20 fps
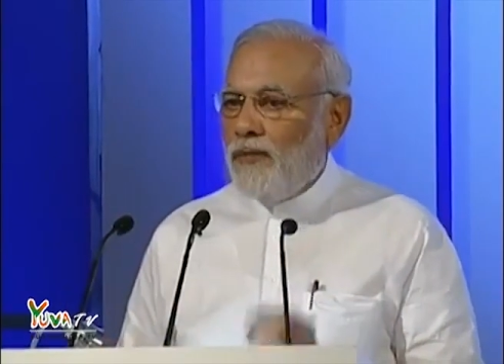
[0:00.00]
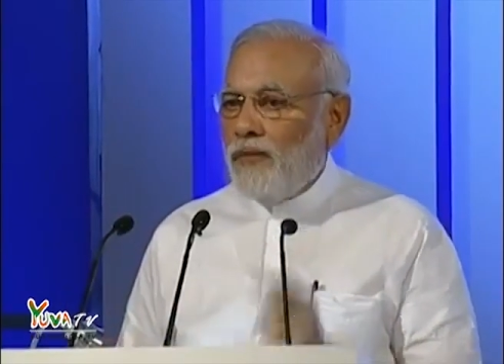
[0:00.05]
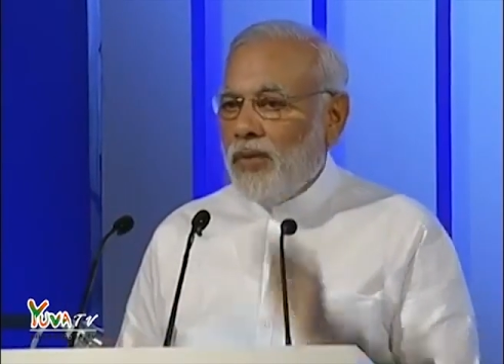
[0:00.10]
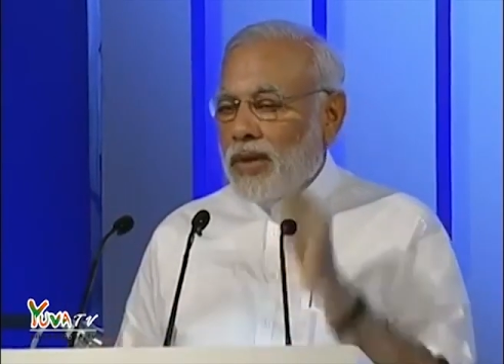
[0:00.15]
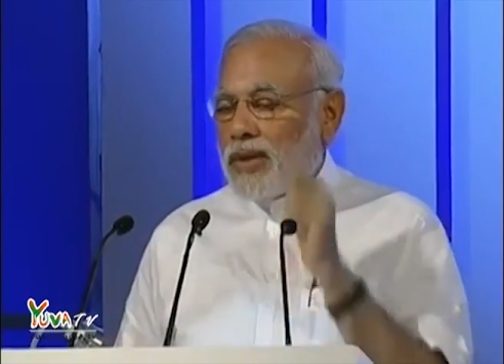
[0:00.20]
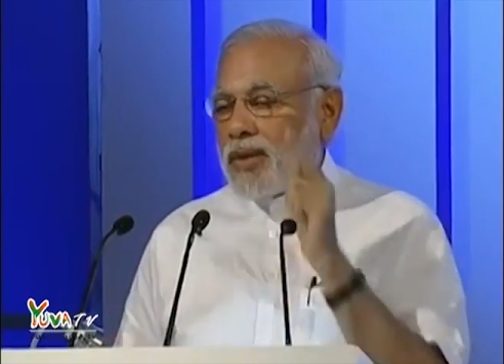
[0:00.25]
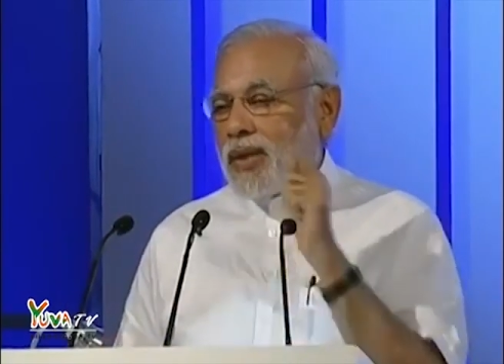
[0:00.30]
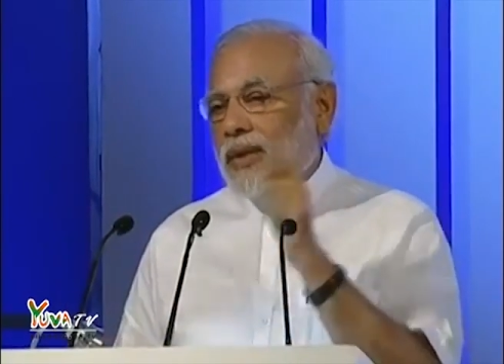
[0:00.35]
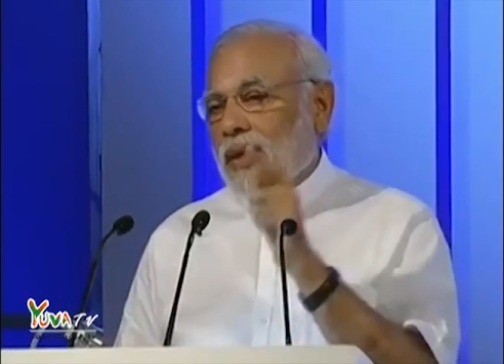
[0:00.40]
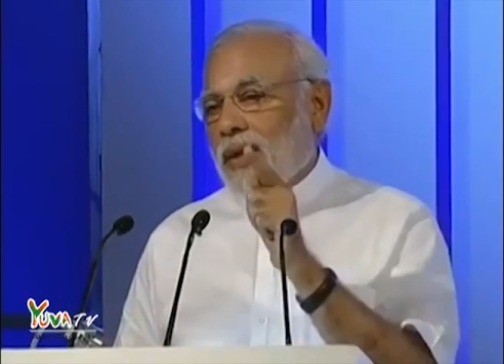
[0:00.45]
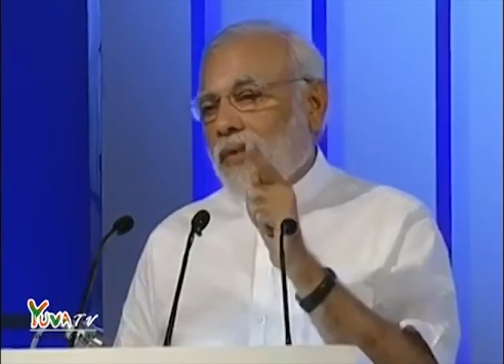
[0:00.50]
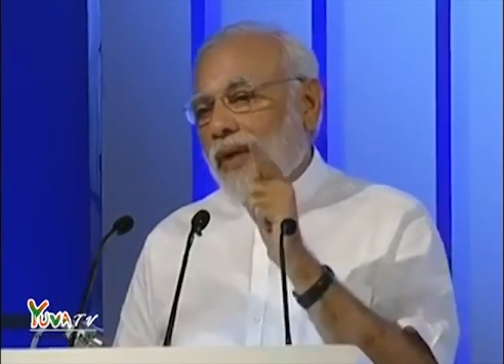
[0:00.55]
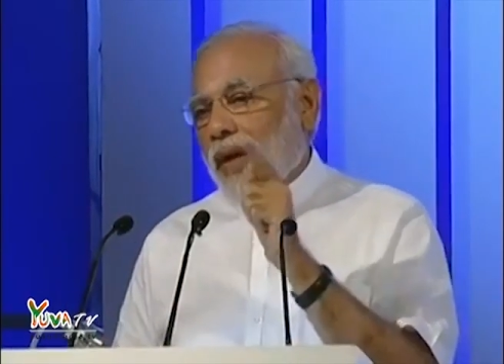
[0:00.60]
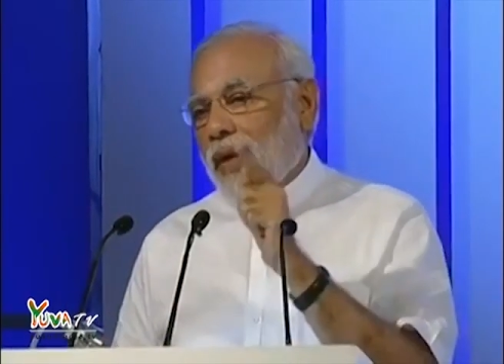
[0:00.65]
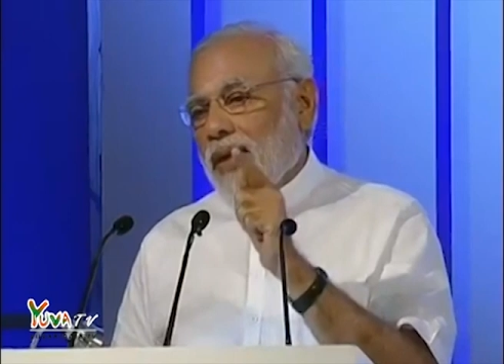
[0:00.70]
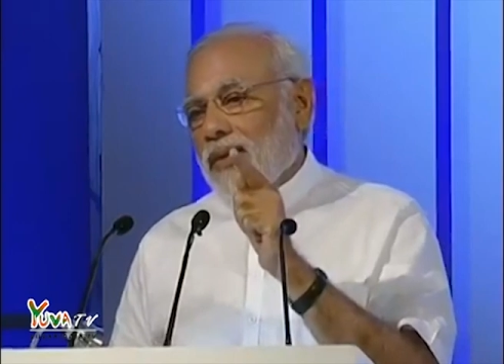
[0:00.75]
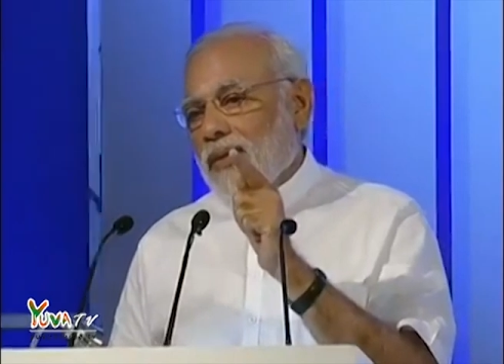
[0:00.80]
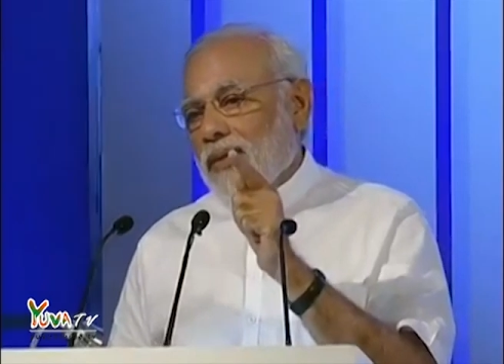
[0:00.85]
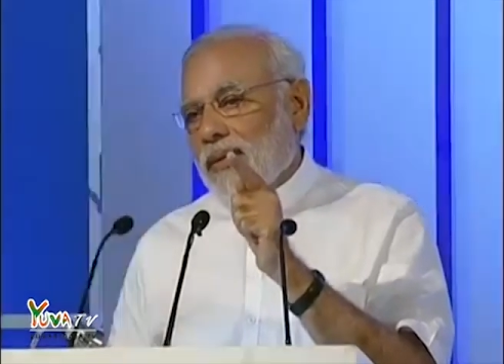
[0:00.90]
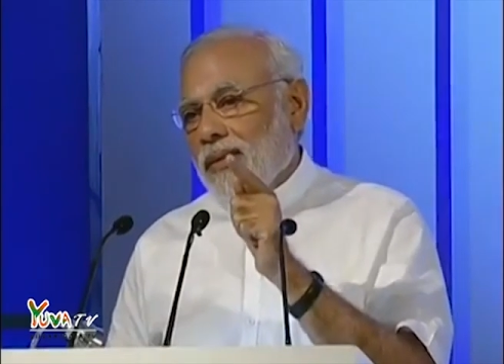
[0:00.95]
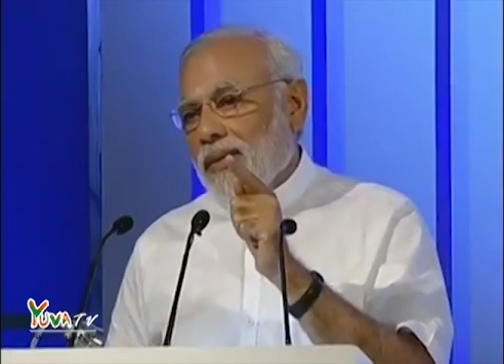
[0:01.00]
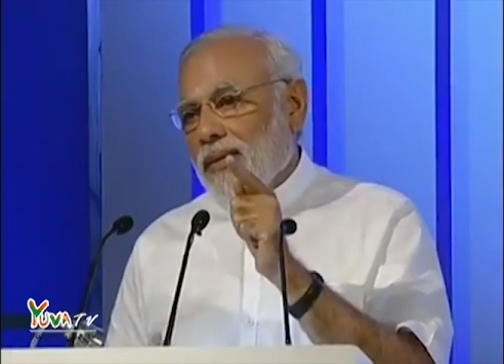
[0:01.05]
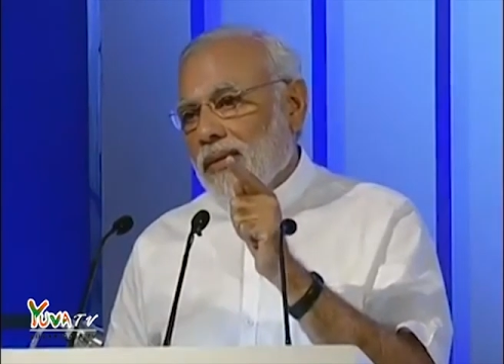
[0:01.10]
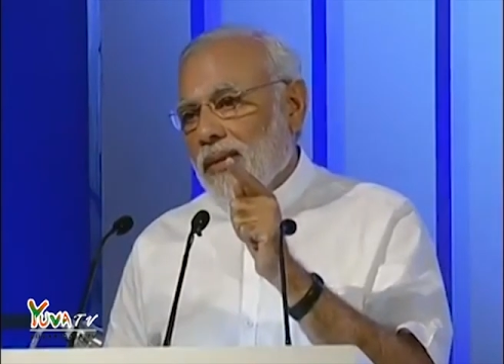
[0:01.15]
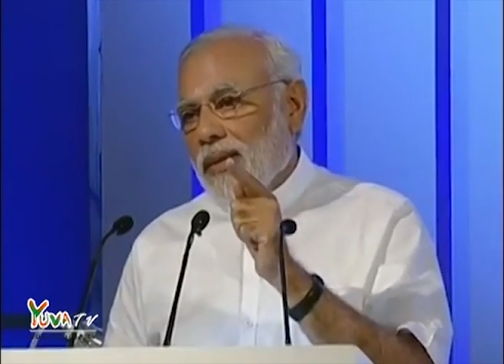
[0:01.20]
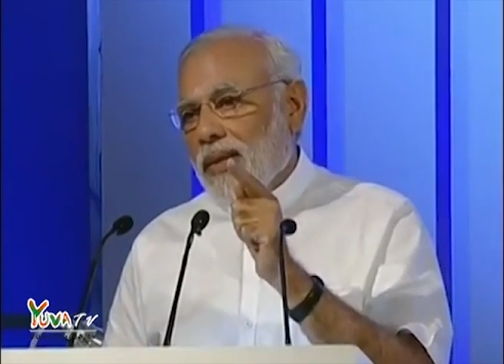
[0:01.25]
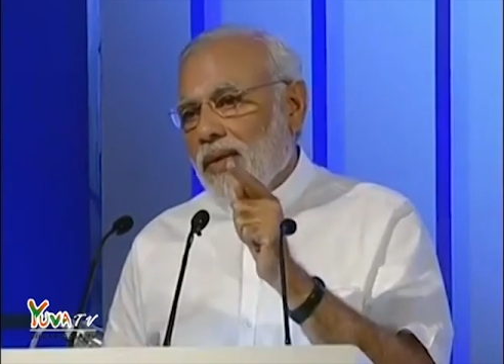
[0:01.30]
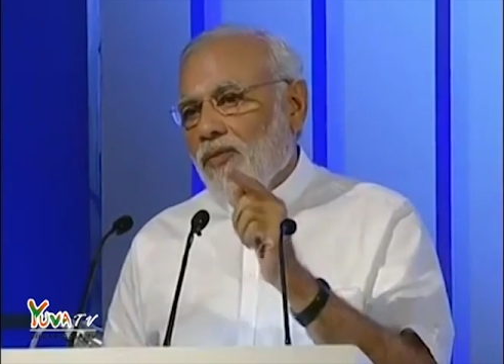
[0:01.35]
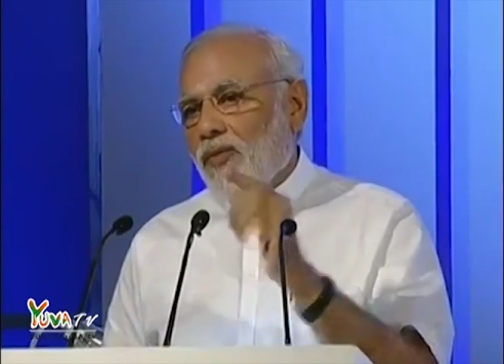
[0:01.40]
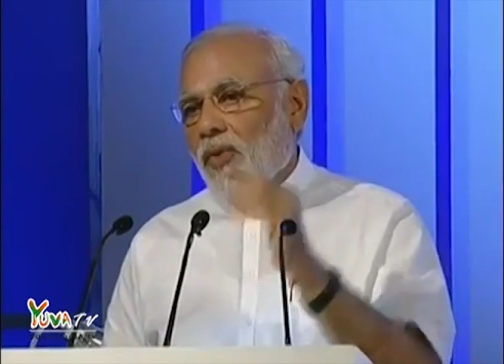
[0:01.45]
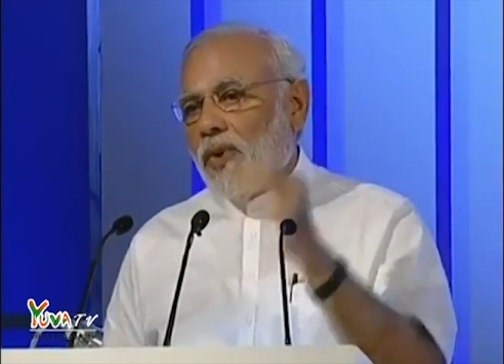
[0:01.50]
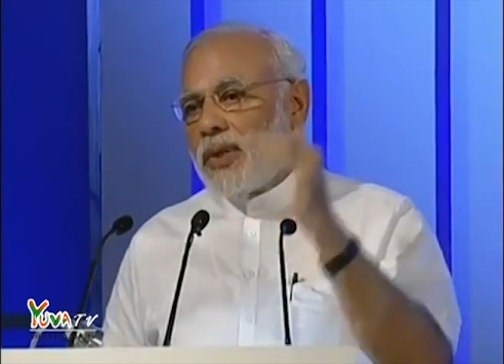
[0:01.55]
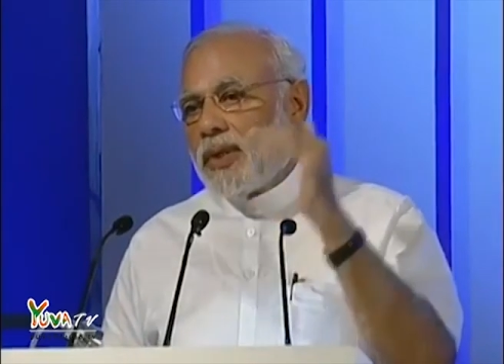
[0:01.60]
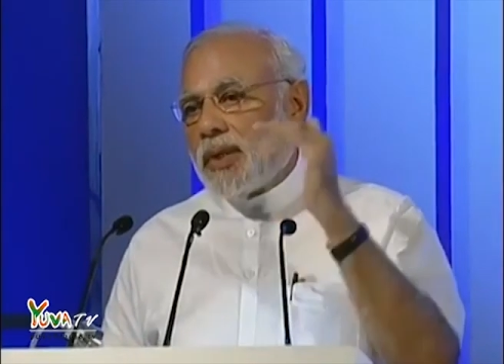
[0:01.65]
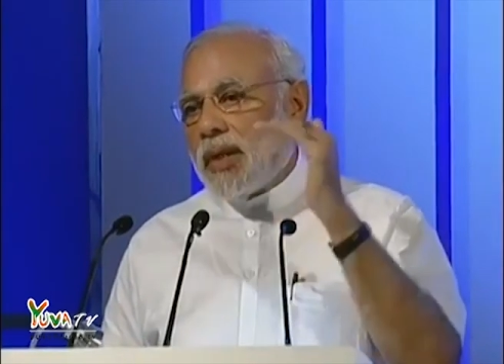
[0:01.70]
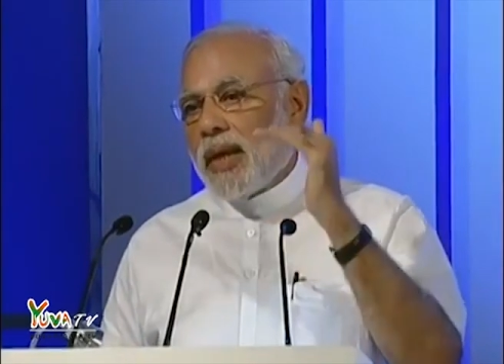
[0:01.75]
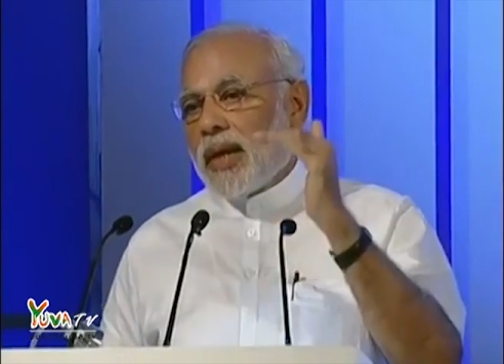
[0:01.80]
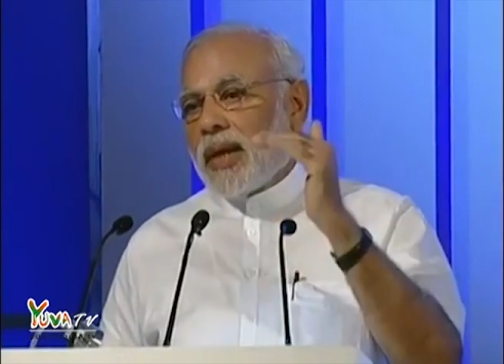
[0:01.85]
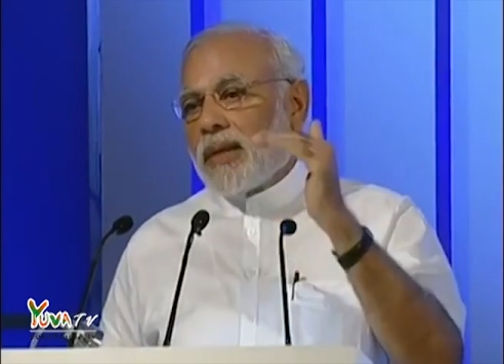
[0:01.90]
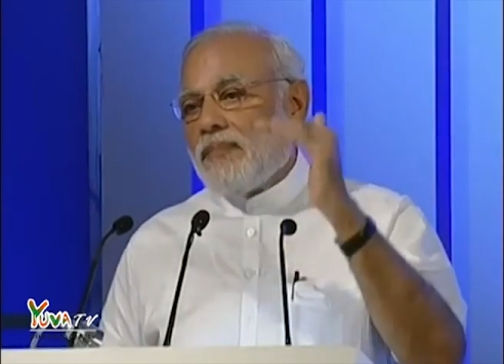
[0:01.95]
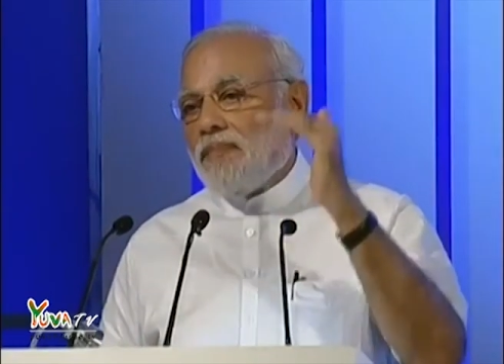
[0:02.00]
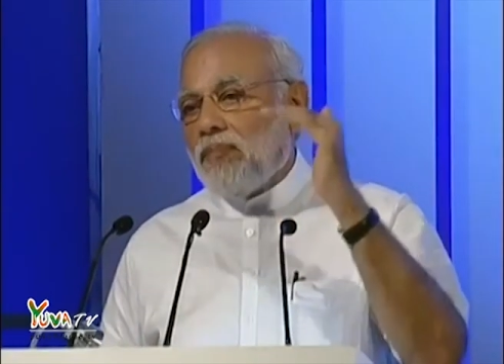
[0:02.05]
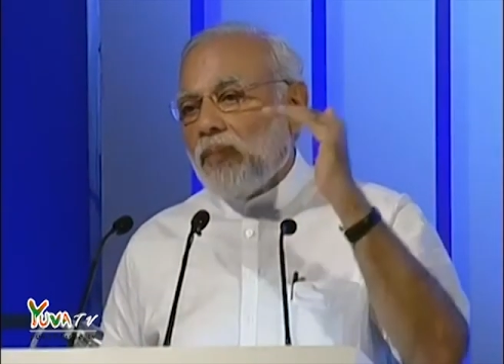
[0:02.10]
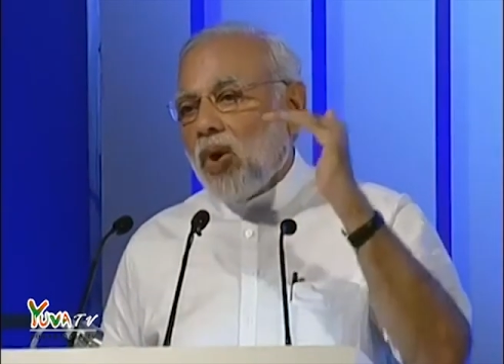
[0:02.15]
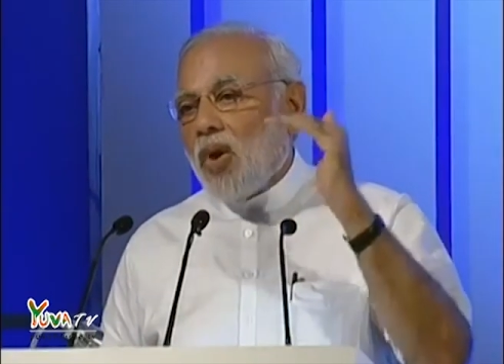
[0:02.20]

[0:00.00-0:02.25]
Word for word: which otherwise would take